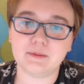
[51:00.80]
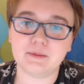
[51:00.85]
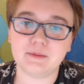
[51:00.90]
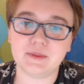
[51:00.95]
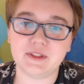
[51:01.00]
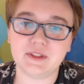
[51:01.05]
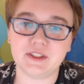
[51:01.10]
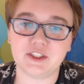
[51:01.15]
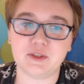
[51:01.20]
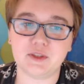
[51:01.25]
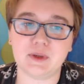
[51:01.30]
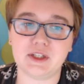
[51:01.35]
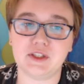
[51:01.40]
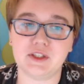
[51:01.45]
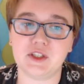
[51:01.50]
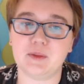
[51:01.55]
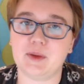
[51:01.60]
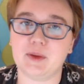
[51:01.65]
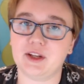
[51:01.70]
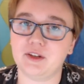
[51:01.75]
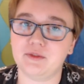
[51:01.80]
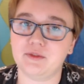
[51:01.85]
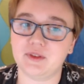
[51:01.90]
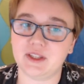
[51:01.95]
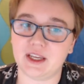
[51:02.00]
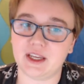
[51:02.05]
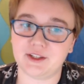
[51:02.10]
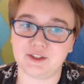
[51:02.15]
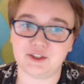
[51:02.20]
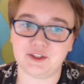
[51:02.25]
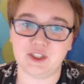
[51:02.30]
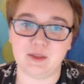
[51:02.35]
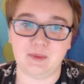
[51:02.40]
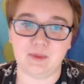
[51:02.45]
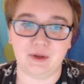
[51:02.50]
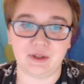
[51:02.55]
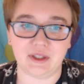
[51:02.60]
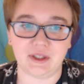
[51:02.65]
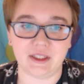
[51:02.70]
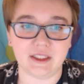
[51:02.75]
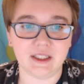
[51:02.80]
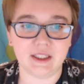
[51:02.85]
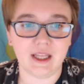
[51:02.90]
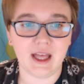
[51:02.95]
situations are better for the HD motor.